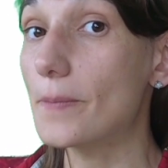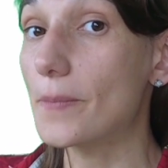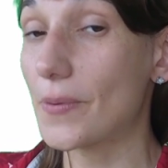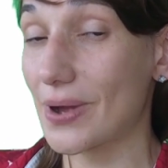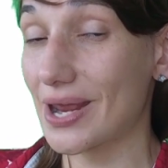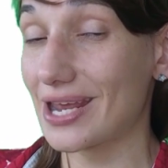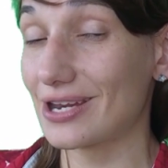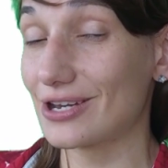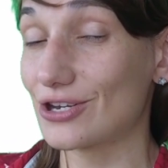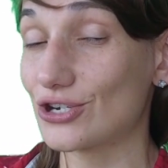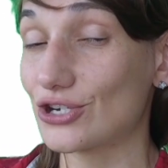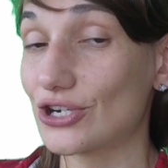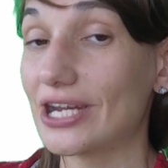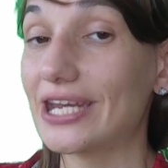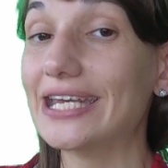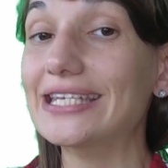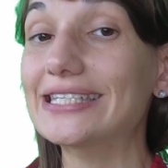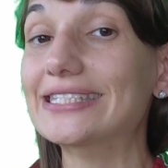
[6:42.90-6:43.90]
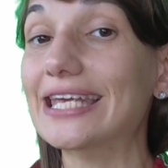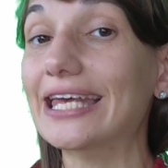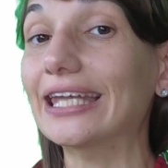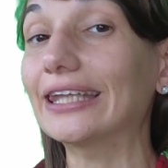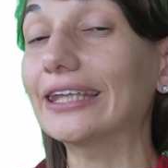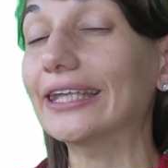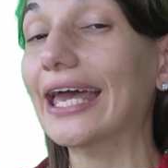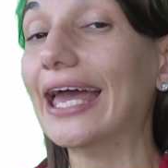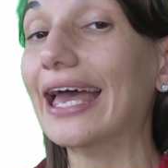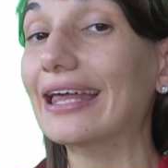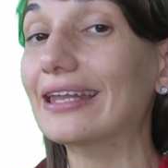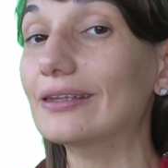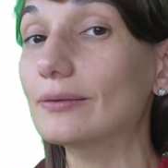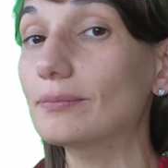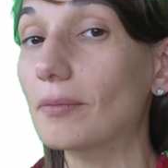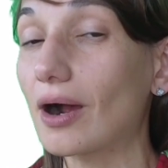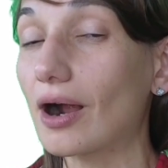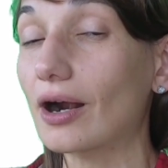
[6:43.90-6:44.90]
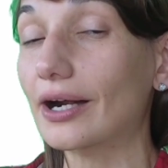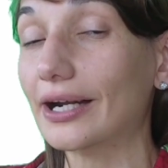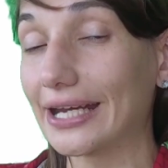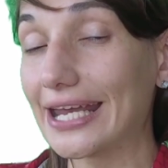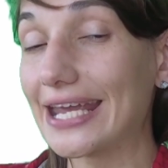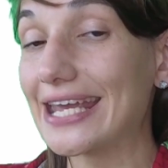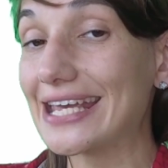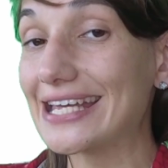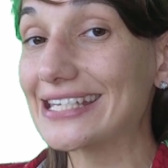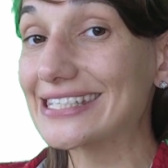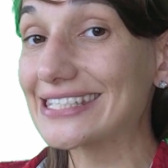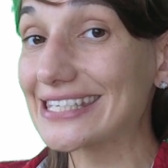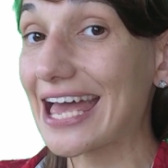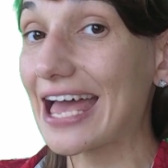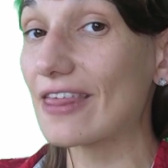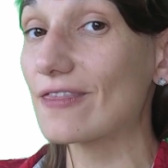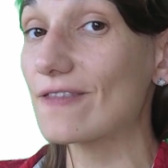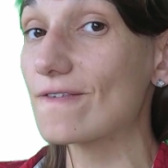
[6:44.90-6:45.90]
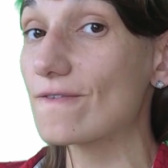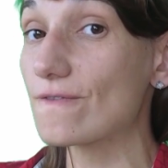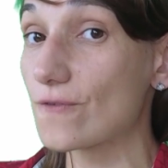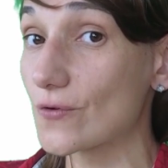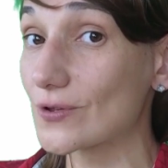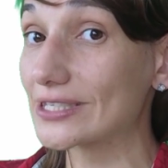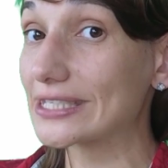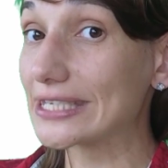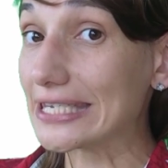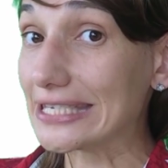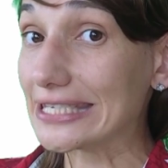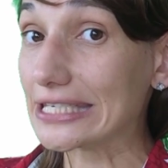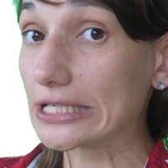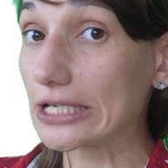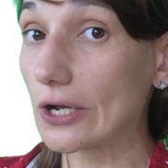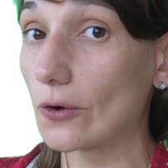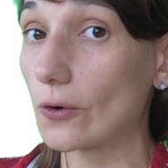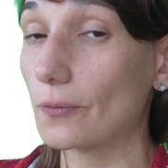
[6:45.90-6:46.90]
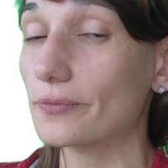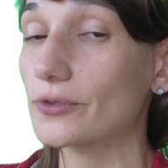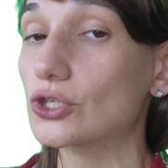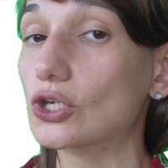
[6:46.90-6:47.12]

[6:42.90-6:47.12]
Bridge is a landmark in San Francisco.